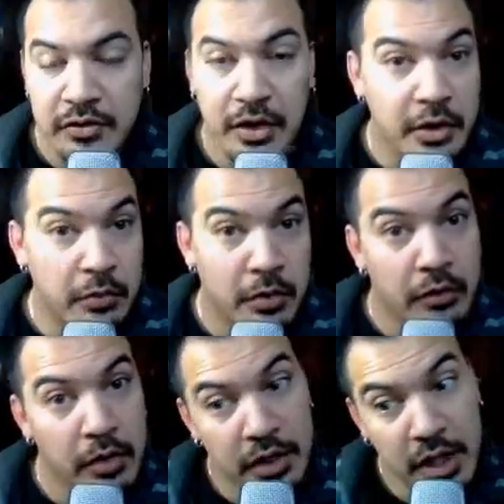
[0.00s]
it's not going to work
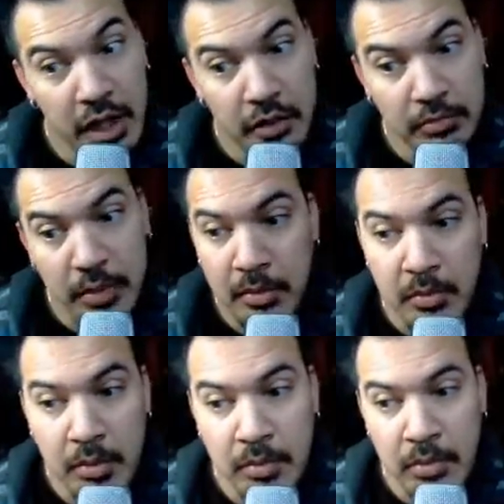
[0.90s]
right now, blah, blah,
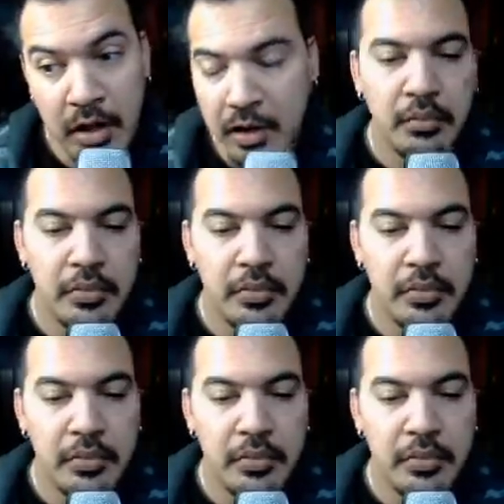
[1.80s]
blah, blah, blah.